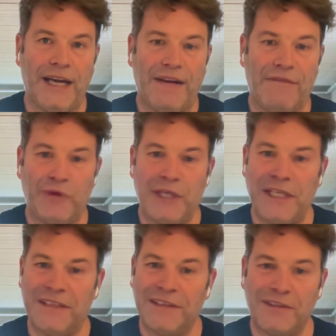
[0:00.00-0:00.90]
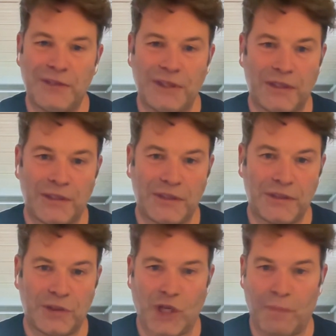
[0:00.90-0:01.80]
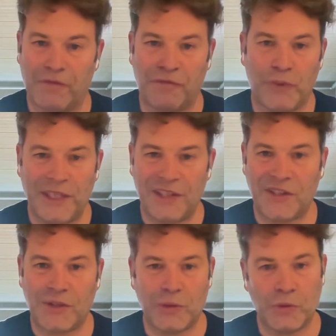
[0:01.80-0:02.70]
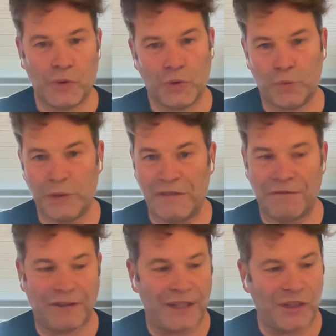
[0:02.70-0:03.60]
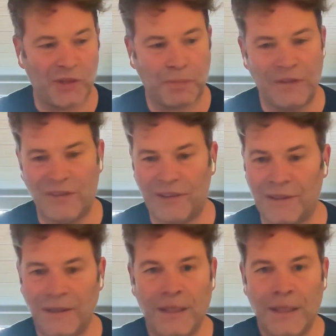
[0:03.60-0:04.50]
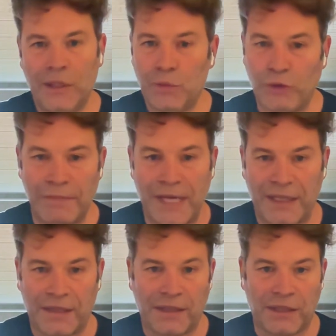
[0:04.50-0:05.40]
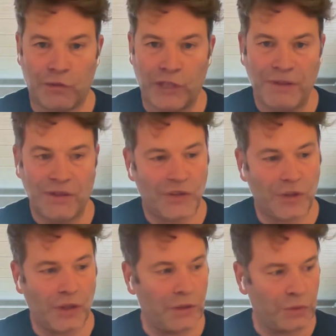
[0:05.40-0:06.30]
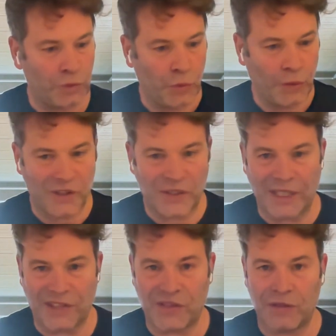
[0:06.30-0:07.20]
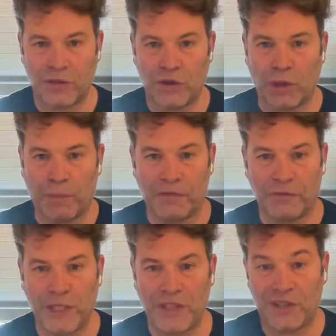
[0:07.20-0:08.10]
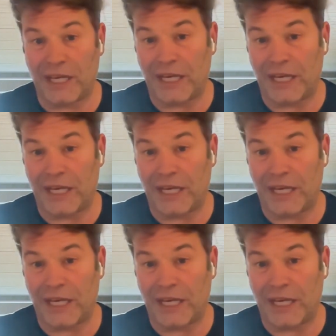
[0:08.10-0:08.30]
every couple of weeks, we define a sprint. We make an agreement on what's next the couple of weeks,